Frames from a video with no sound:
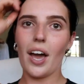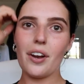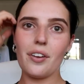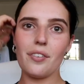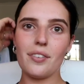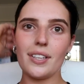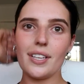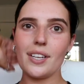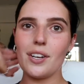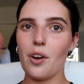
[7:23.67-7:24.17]
I don't
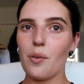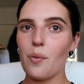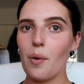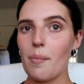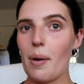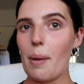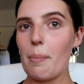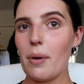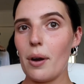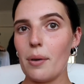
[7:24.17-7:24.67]
really know what
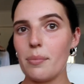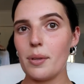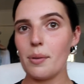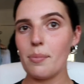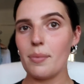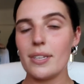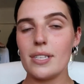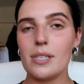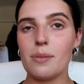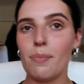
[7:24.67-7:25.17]
my problem
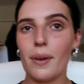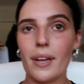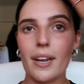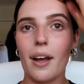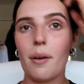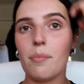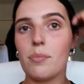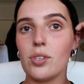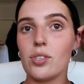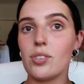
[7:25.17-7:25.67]
is, but
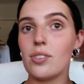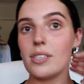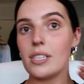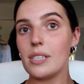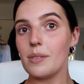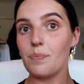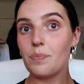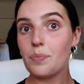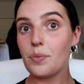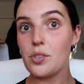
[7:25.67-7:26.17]
I'm
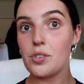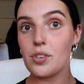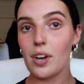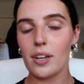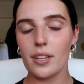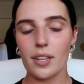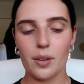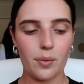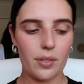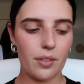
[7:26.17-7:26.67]
just
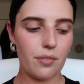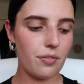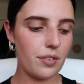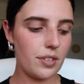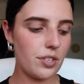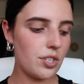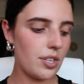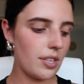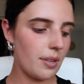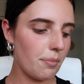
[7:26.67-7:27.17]
struggling with the
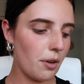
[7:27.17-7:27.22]
fringe at the